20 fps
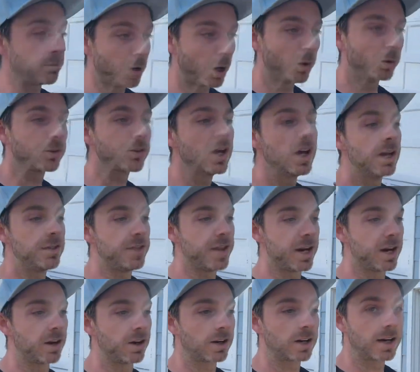both
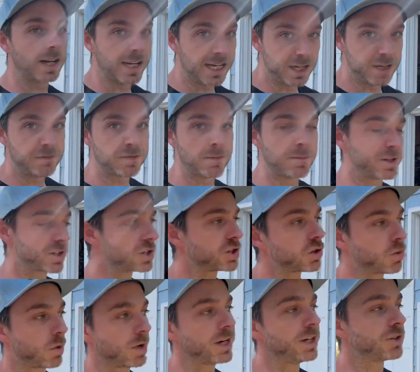their infamous
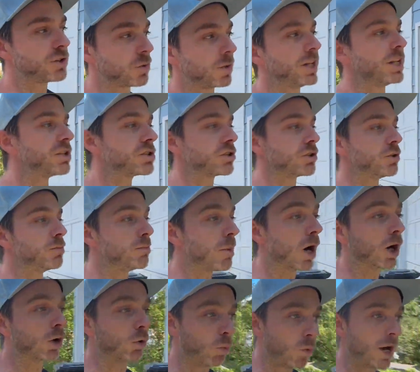2022
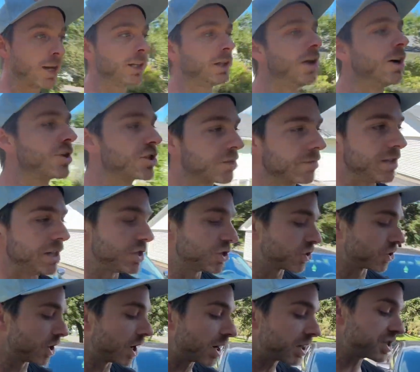Mark I launch of these
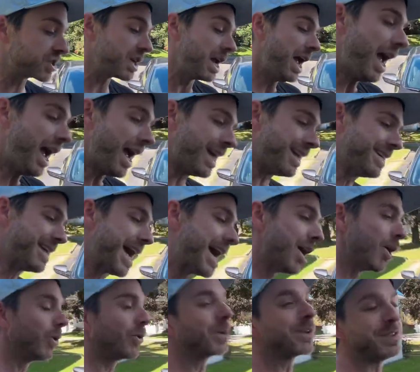trucks and
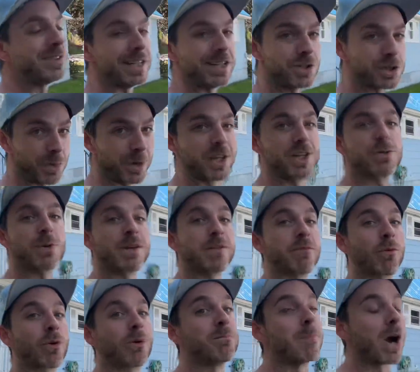now the
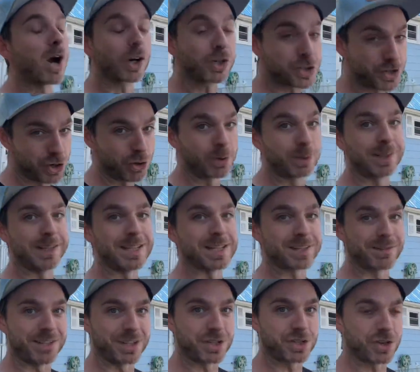2024 Mark II release
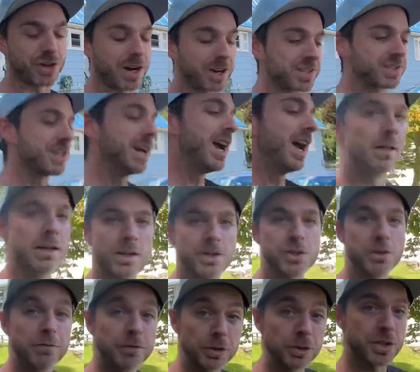of these trucks.
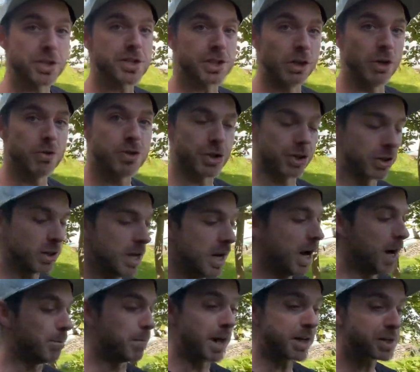So full disclosure,
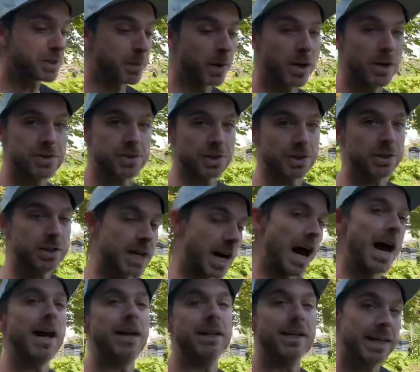my sponsor,
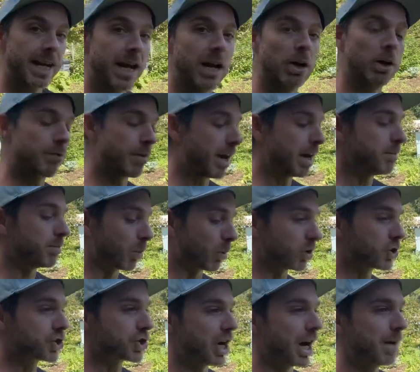Kyle at Caravan
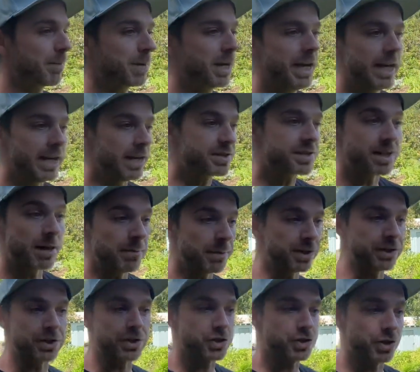Board Shop, he sent me
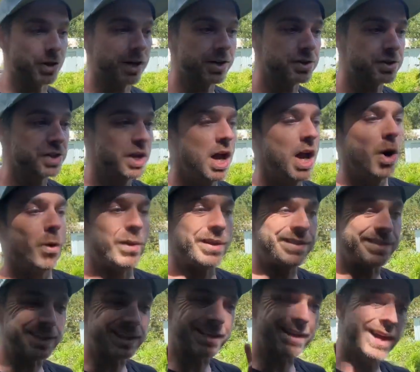these trucks
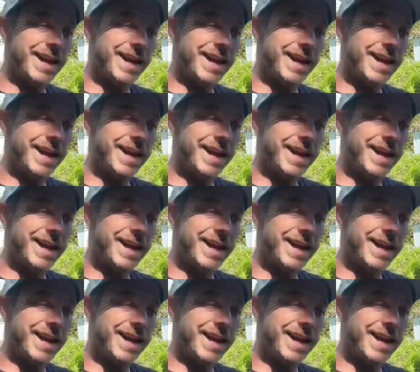with the